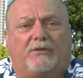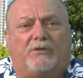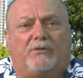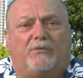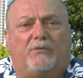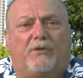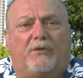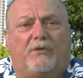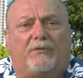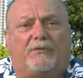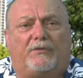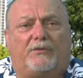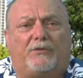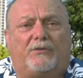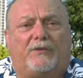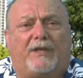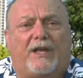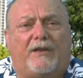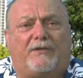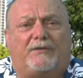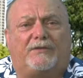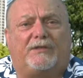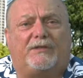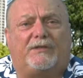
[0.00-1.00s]

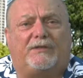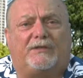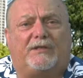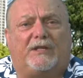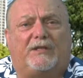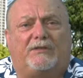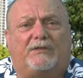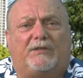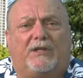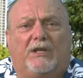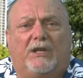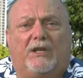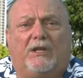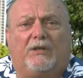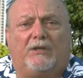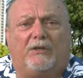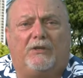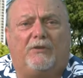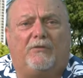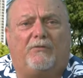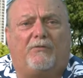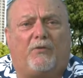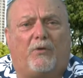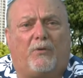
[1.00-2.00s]
2006
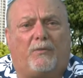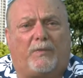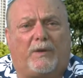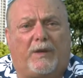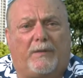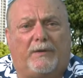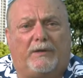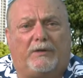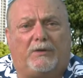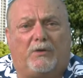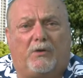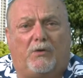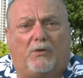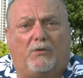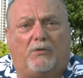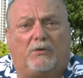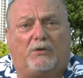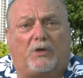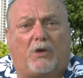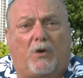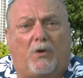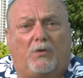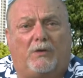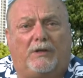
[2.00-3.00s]
Uniform Plumbing
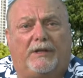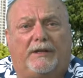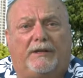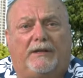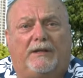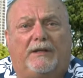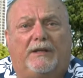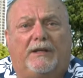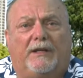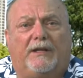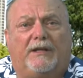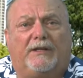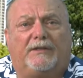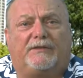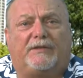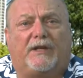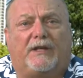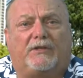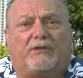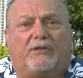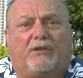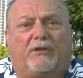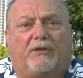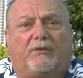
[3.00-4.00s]
Code,
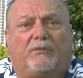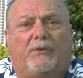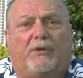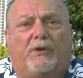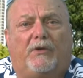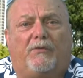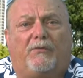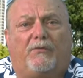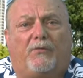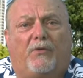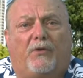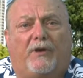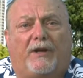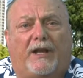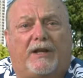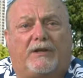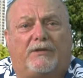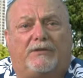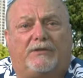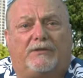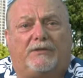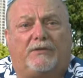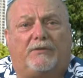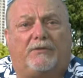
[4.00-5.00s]
section
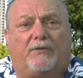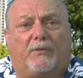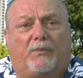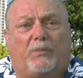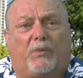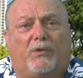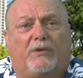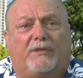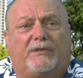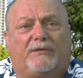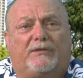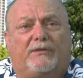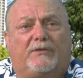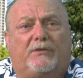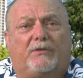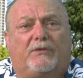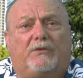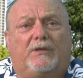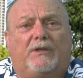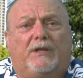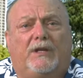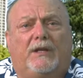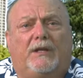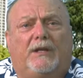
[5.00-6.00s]

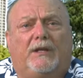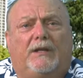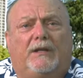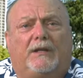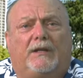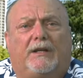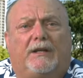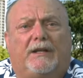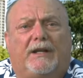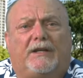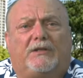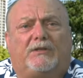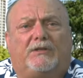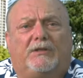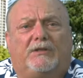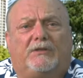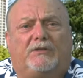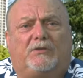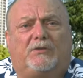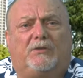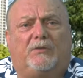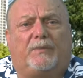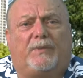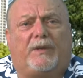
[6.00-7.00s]
304-0.0, connection
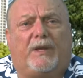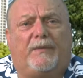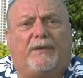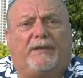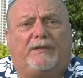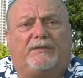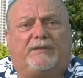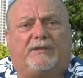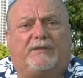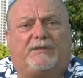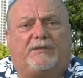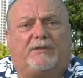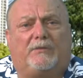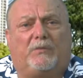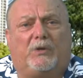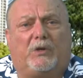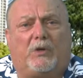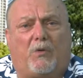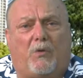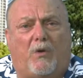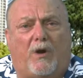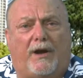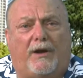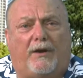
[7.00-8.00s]
to plumbing system
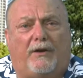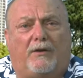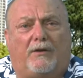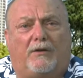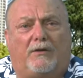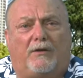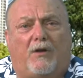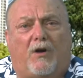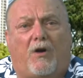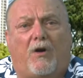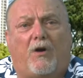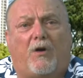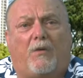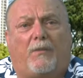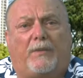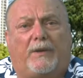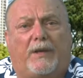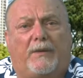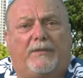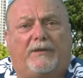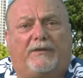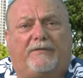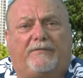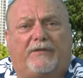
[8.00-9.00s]
required. All
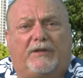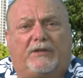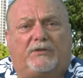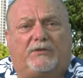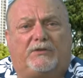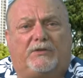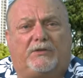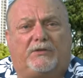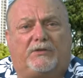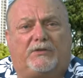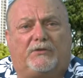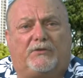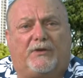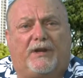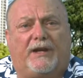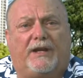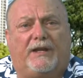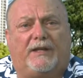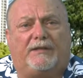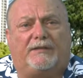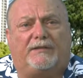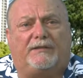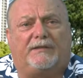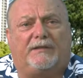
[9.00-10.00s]
plumbing fixtures,
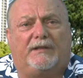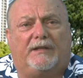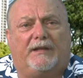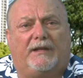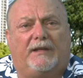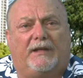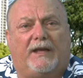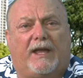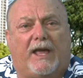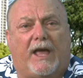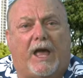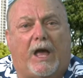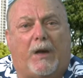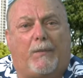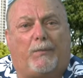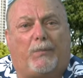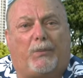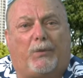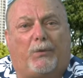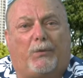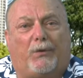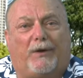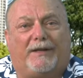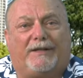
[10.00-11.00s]
drains,
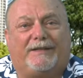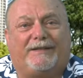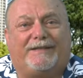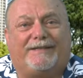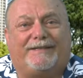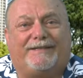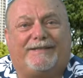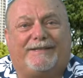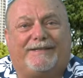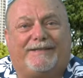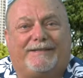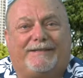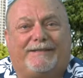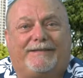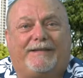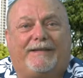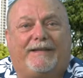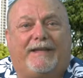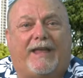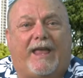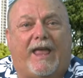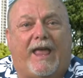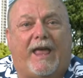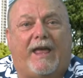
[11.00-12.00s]
apparatuses,
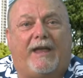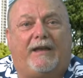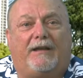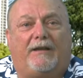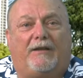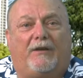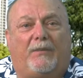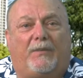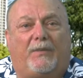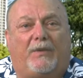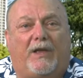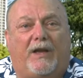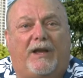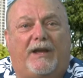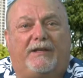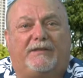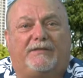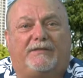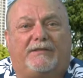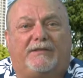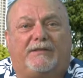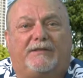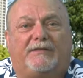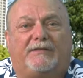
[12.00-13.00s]
and
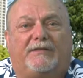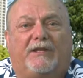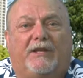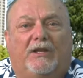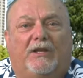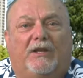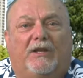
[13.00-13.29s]
appliances